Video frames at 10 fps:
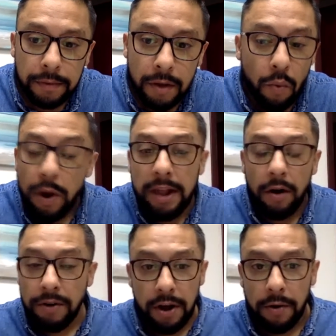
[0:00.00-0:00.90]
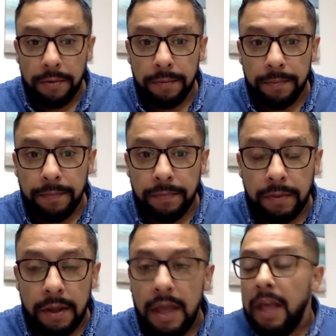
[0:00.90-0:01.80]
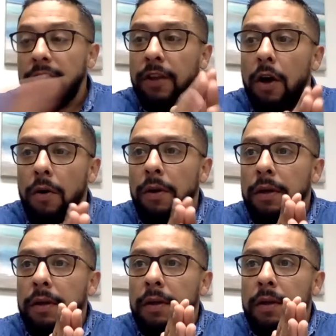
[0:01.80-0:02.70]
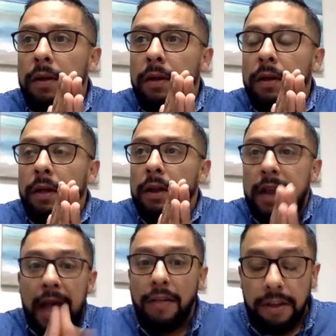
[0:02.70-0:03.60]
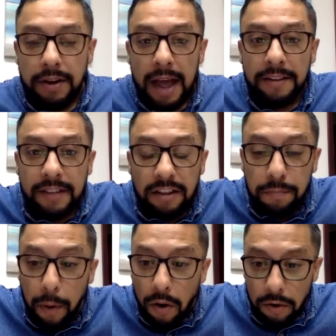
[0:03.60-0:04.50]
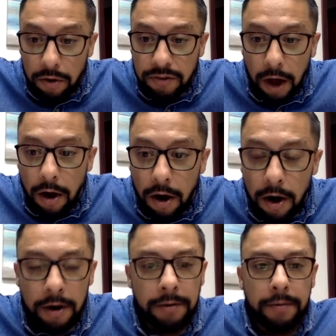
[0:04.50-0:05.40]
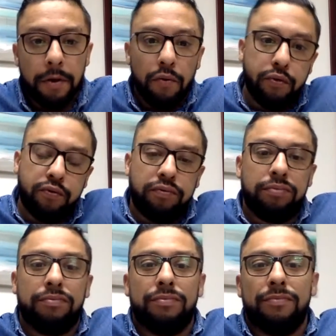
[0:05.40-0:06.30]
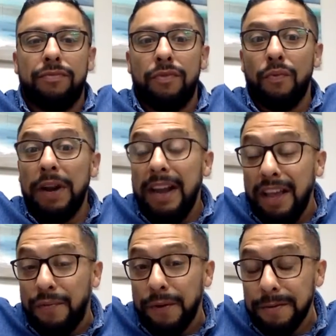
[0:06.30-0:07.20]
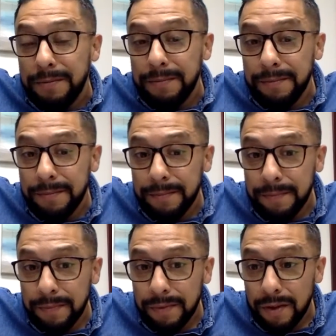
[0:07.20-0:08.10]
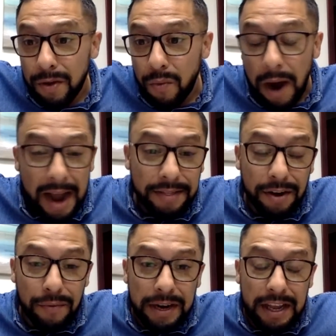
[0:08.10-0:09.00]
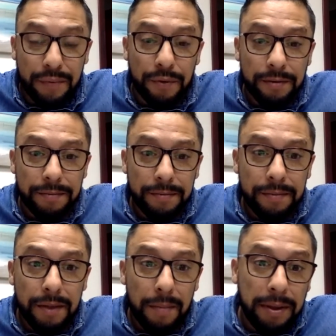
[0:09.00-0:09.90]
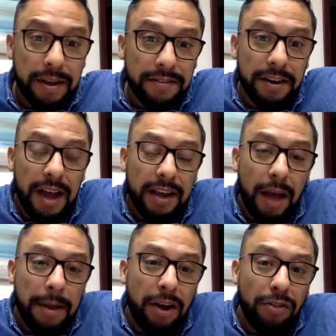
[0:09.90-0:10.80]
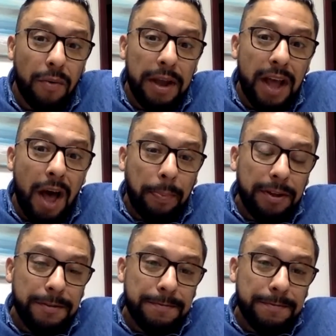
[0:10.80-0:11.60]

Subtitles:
We don't know. So now the United States borders are relief. Why they're relief? Because they're not coming all the way up.